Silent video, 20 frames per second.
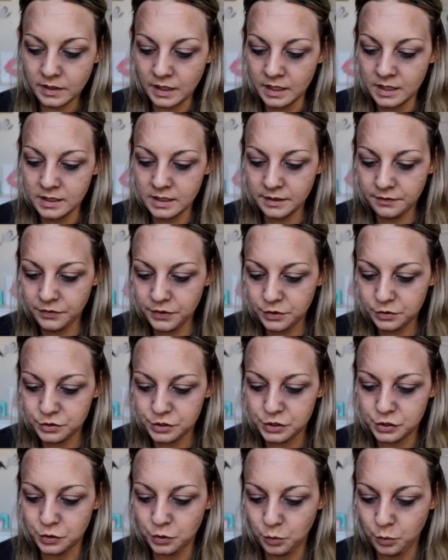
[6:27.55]
And if you
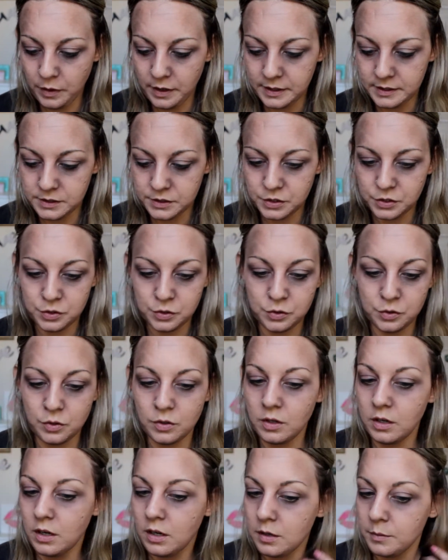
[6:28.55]
do want to
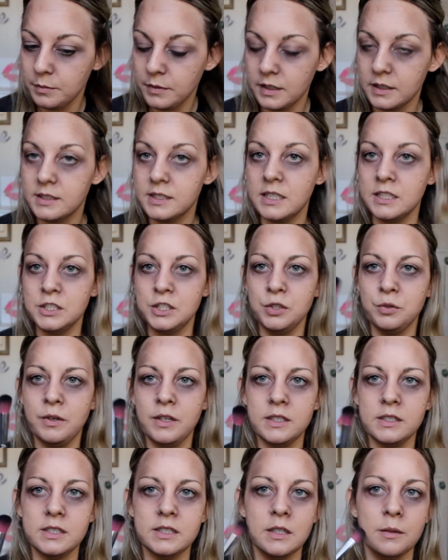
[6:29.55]

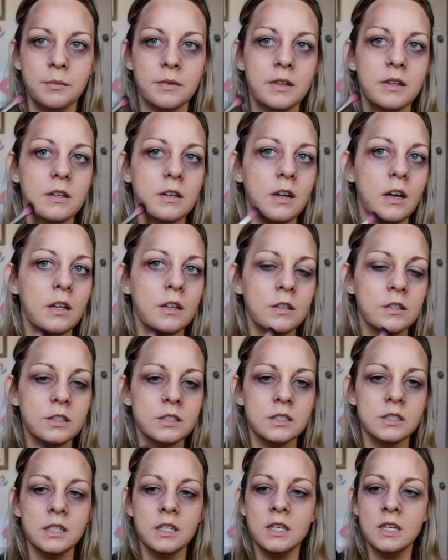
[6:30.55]
accentuate some of the
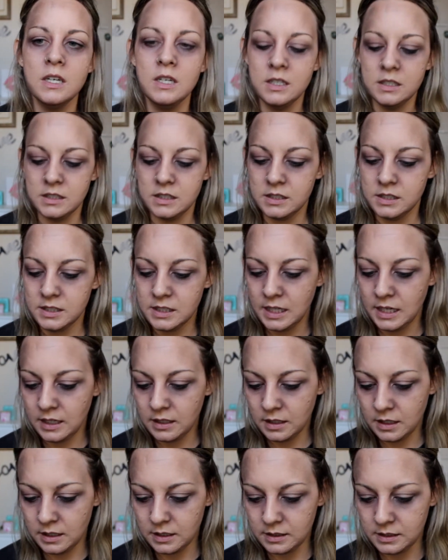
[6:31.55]
colors, just take
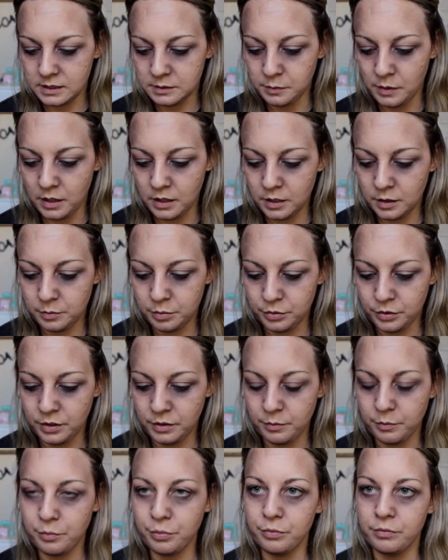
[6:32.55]
like a smaller
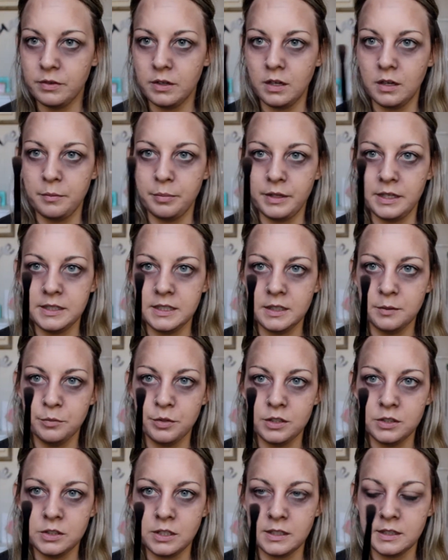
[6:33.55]
blending
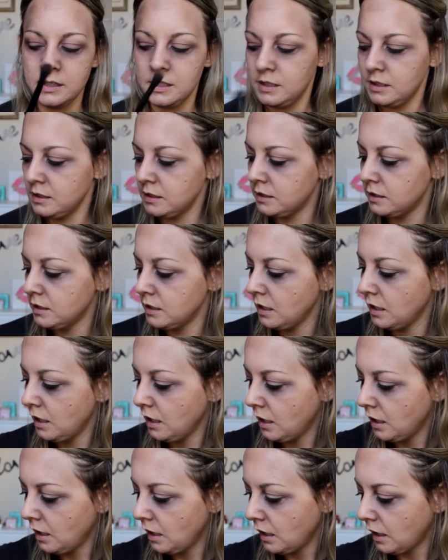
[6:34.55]
brush like this
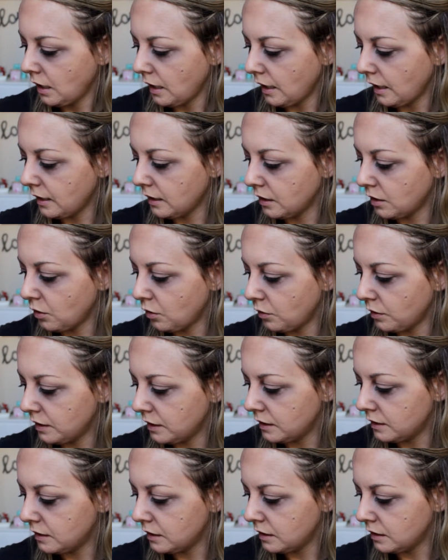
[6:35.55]
and go in
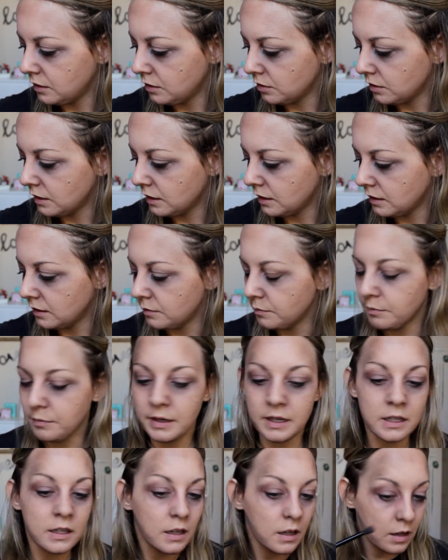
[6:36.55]
and you can
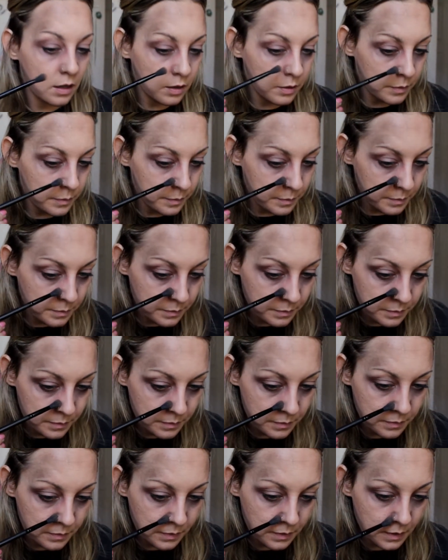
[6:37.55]
make
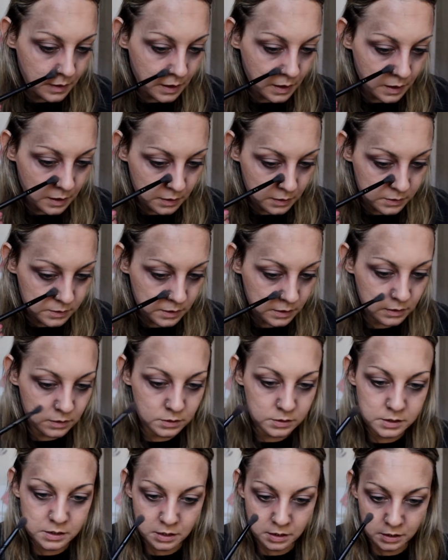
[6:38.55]
the colors a
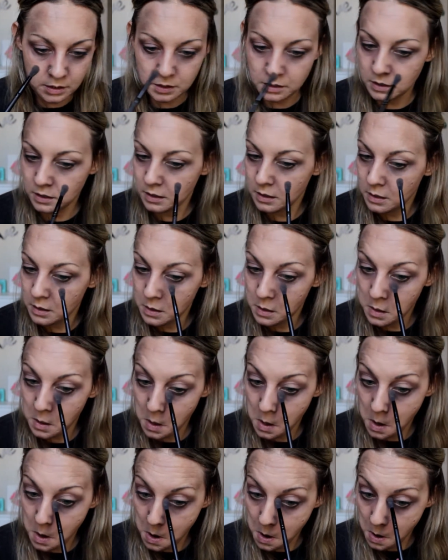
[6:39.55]
little darker,
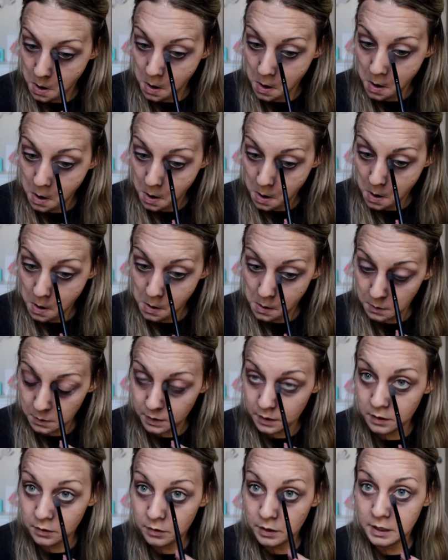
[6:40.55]

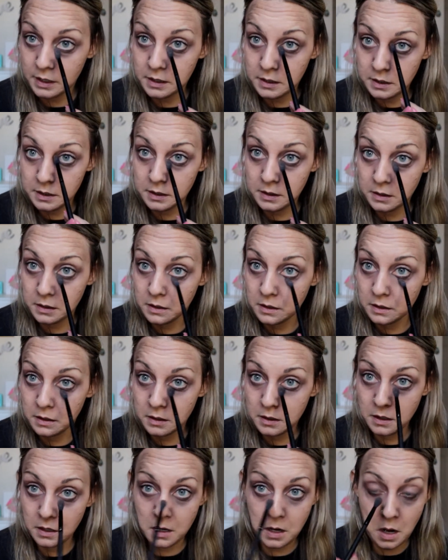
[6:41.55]
like right
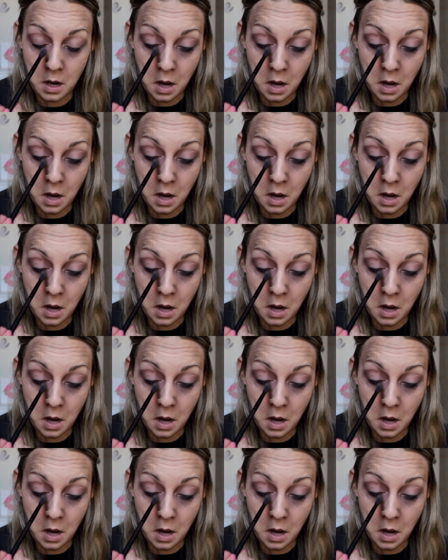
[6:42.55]
here.